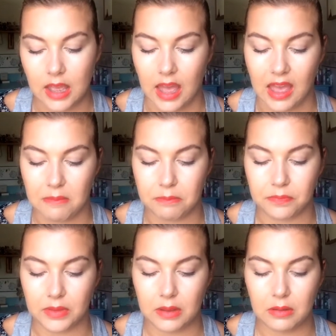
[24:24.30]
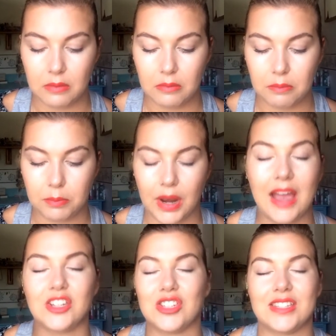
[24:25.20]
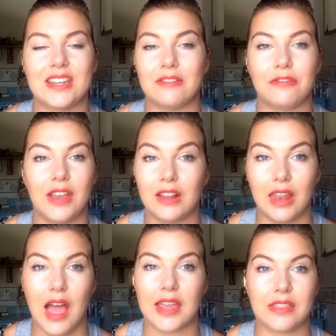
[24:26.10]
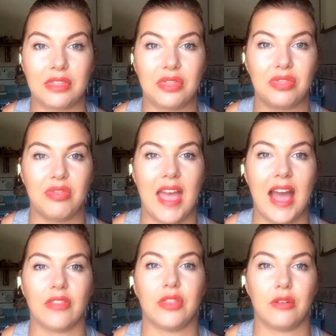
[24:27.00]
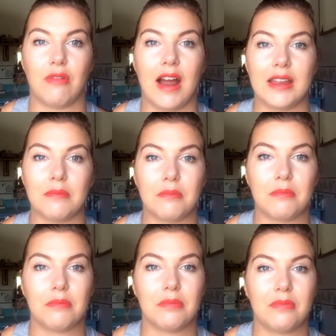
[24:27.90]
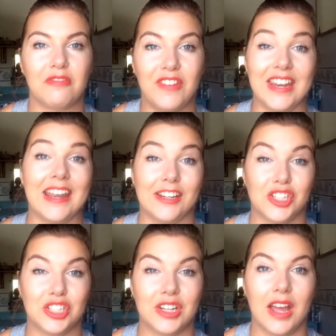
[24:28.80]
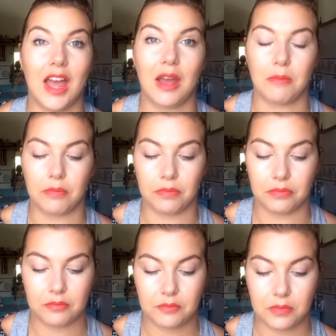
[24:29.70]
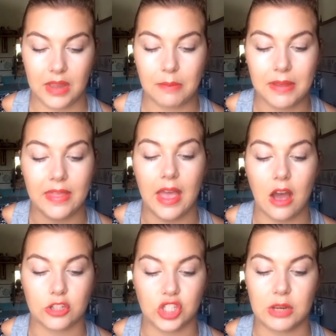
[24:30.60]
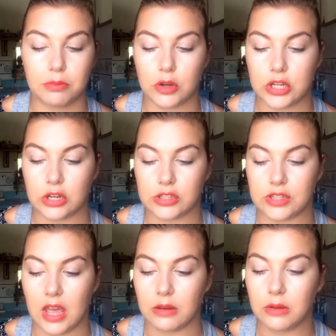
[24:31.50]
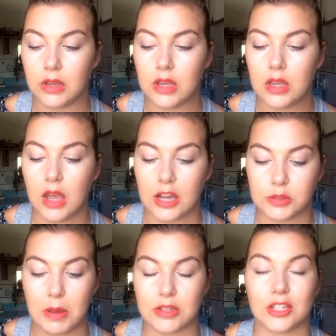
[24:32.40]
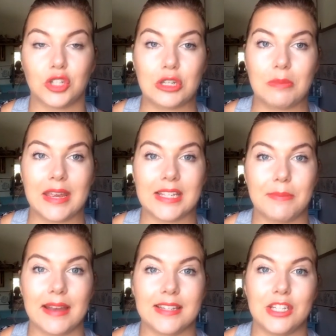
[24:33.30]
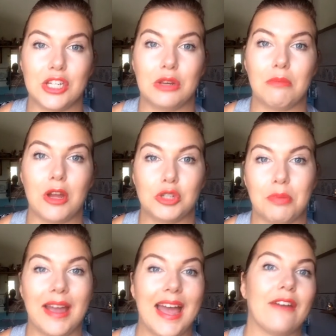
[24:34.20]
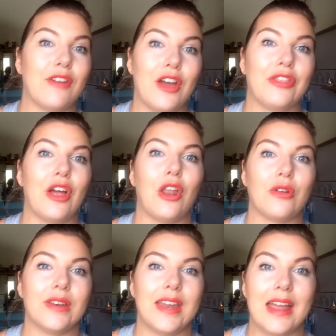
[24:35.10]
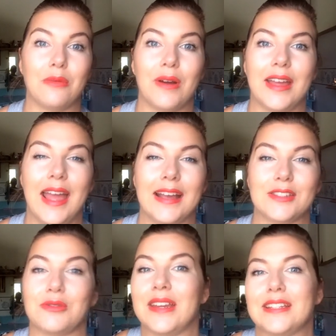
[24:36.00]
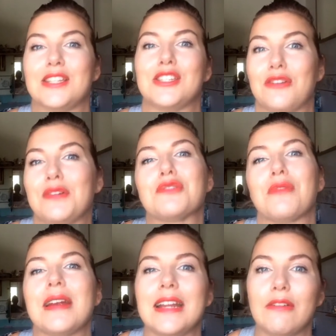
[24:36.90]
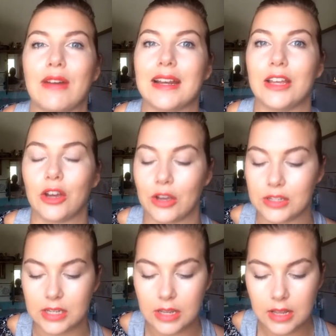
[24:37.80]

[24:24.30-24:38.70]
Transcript: But I just didn't feel like they had the right finish. I mean, they are cheap products, so I suppose I shouldn't be expecting too much, but I have heard that a lot on NYX or NYX's stuff is really, really good.